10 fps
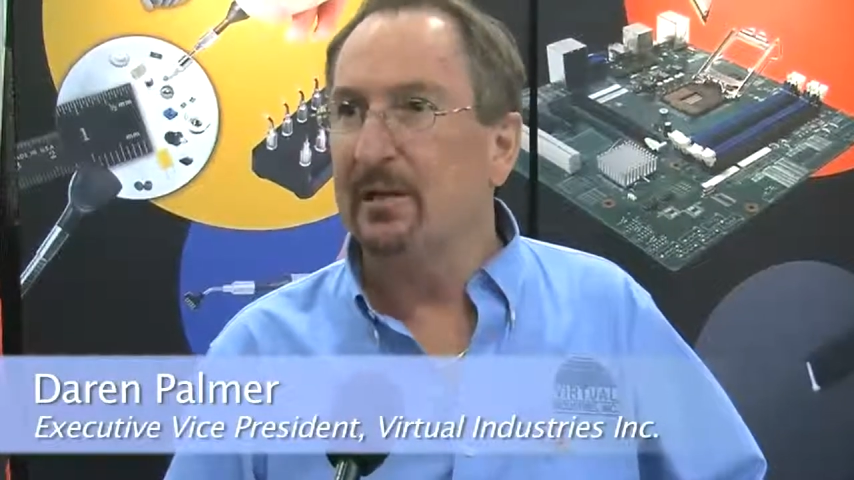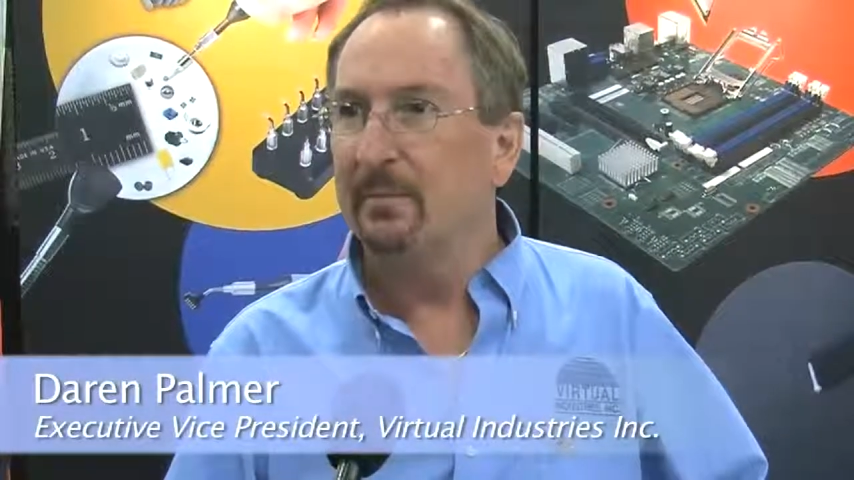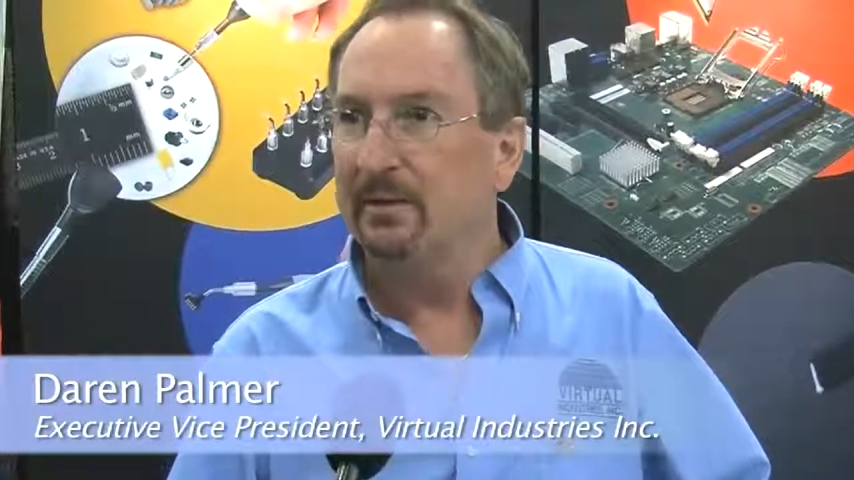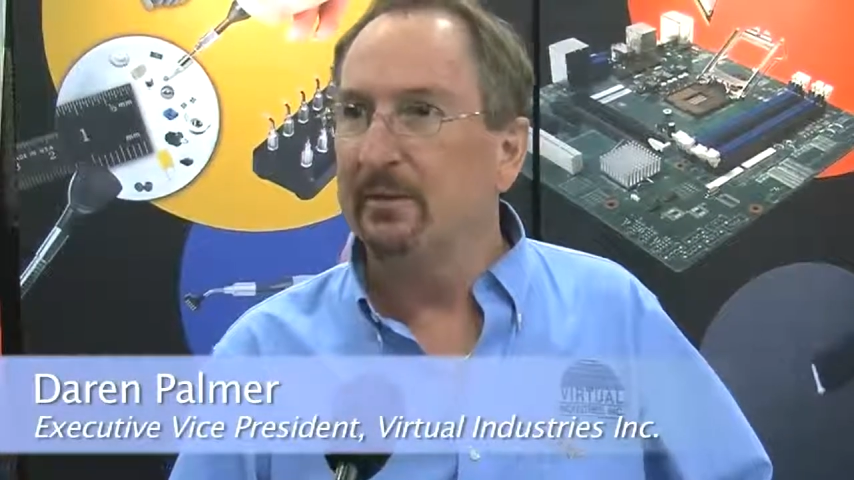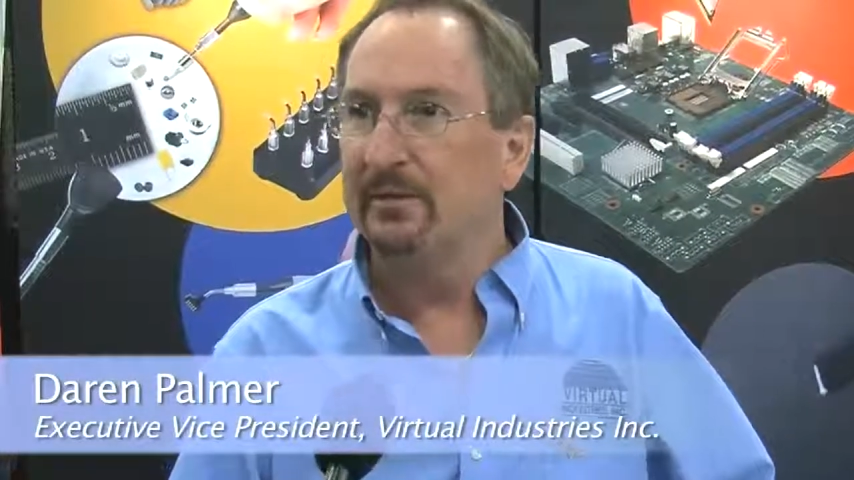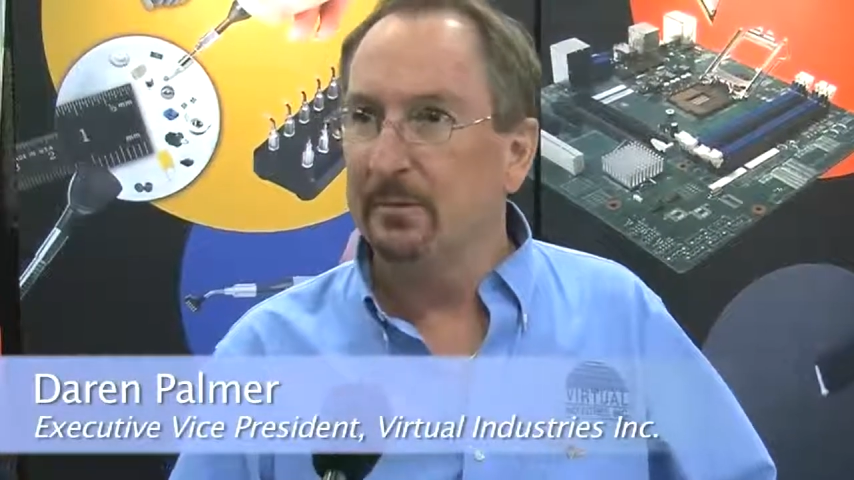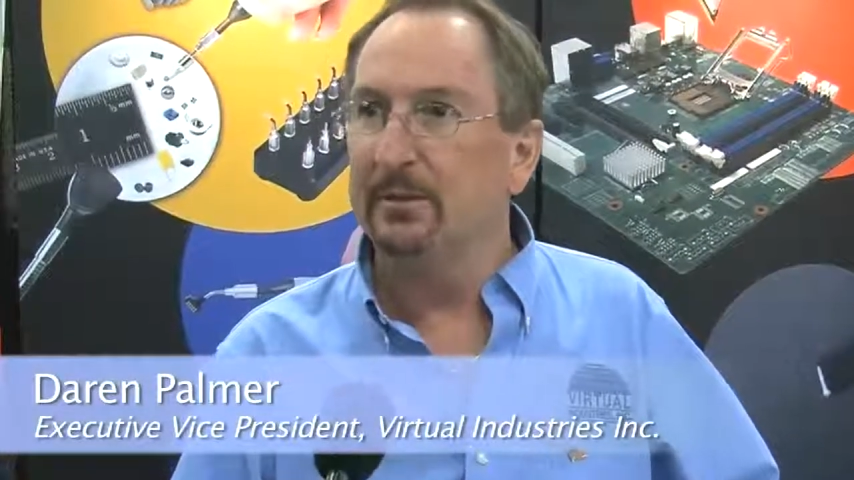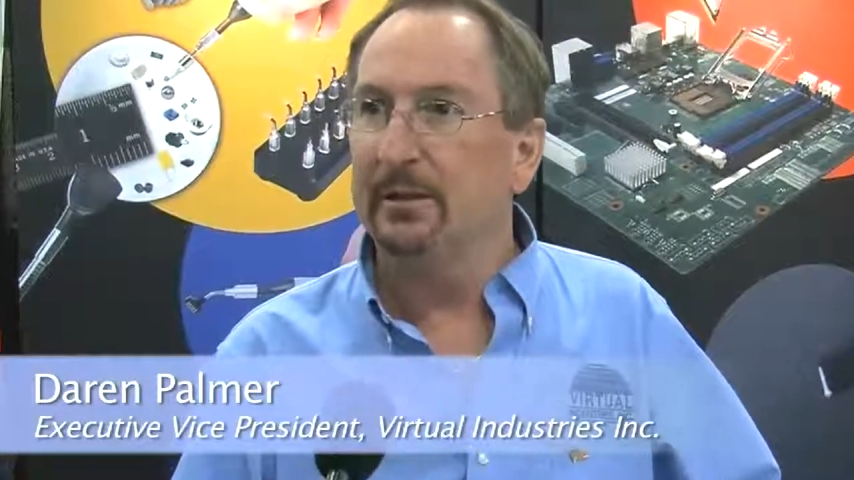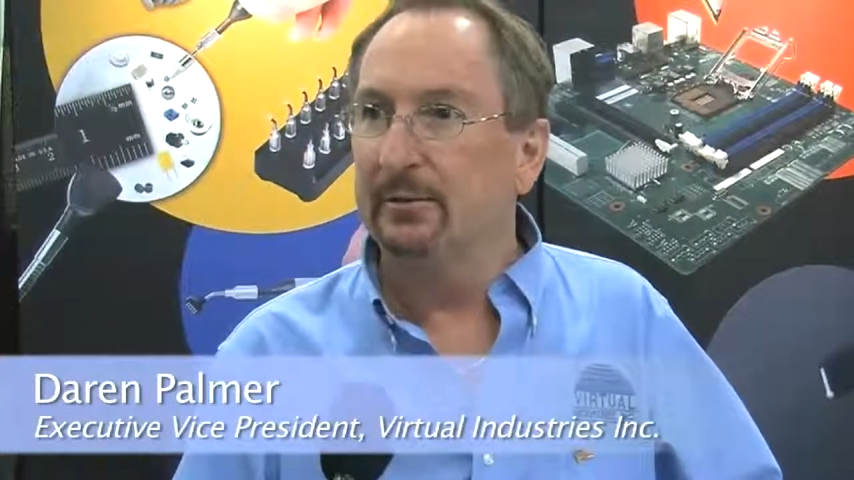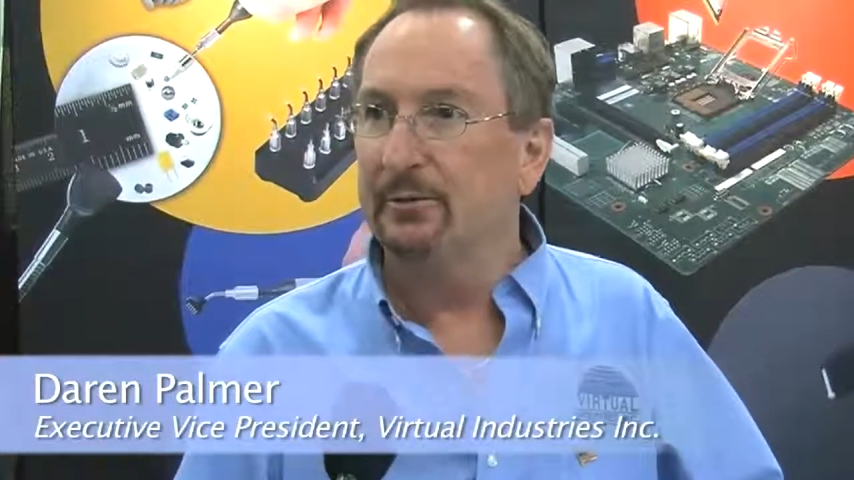coming to this
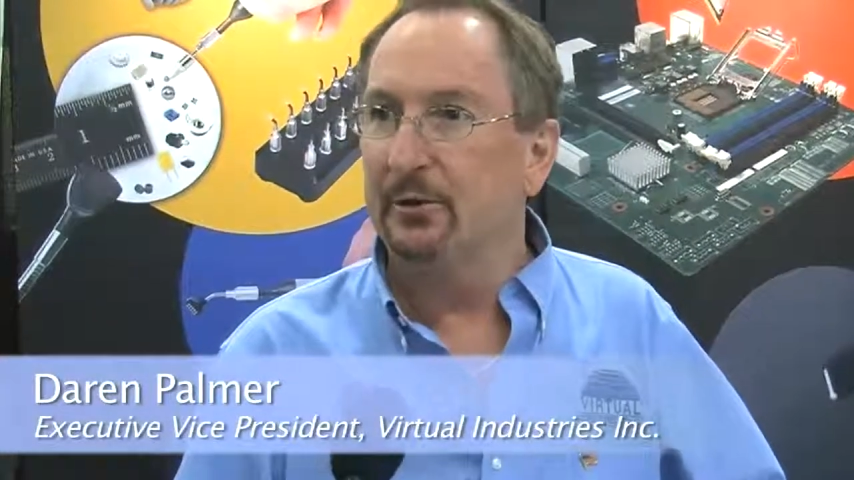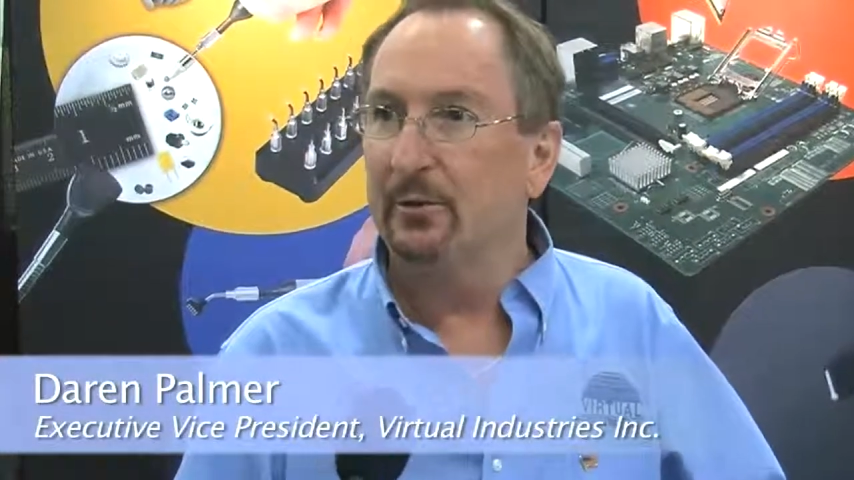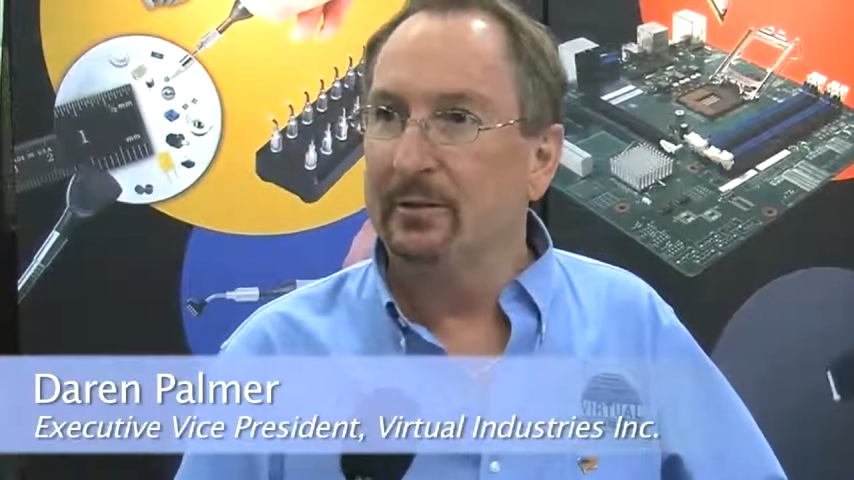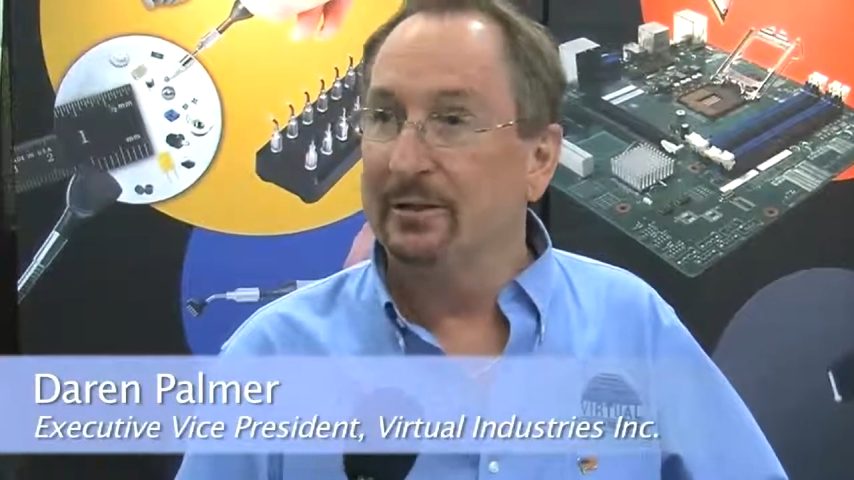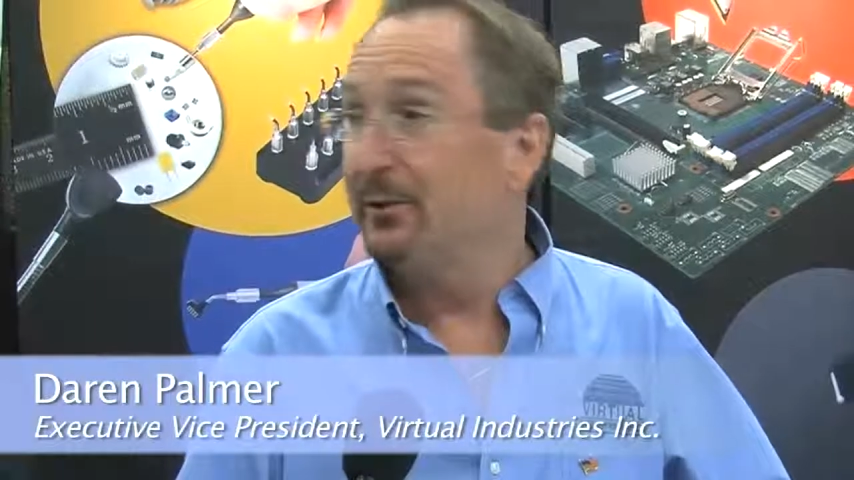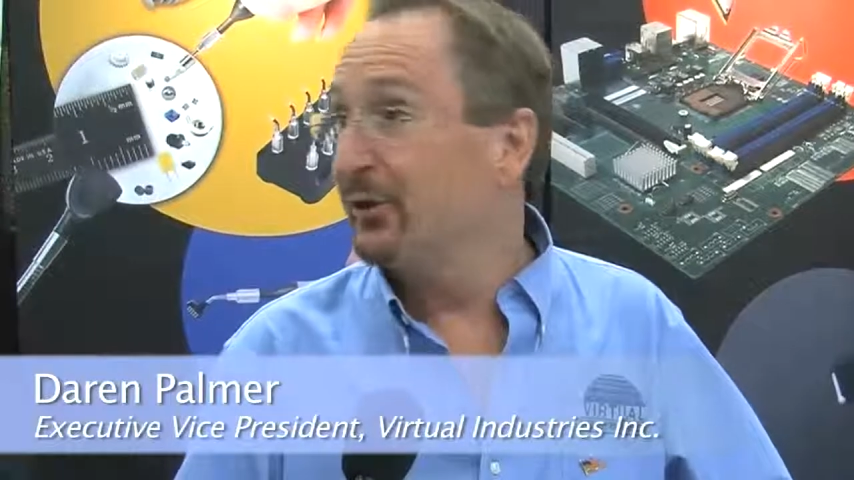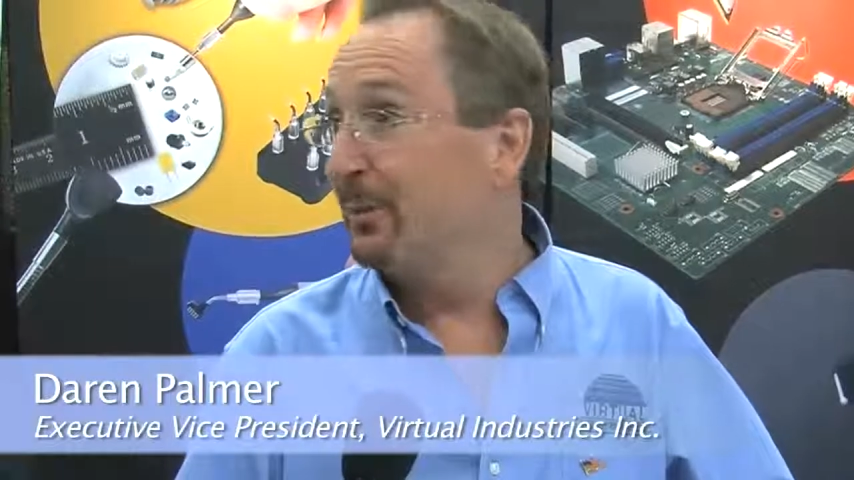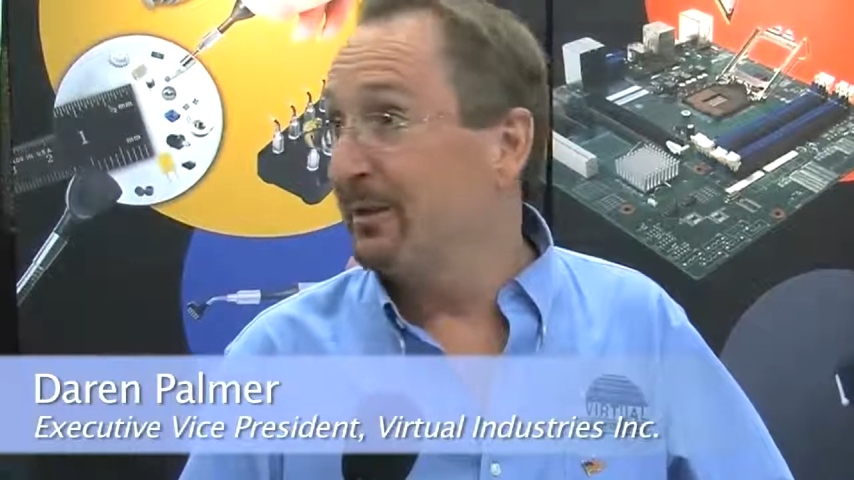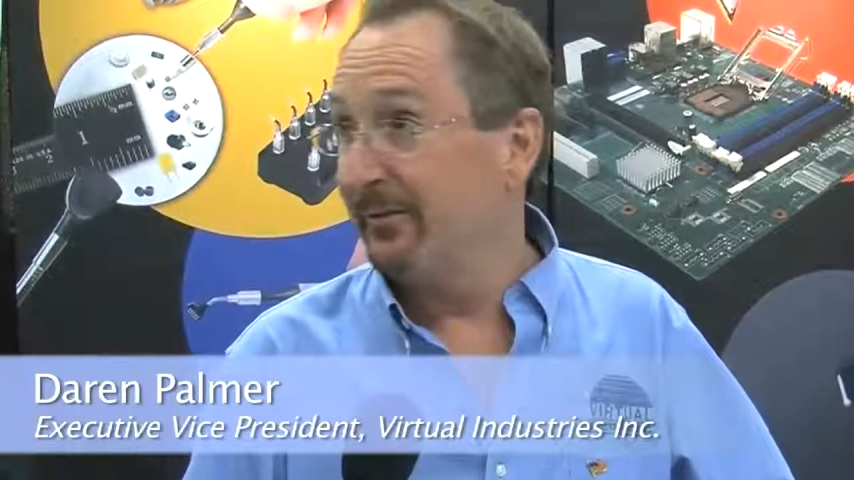particular show when it used to be at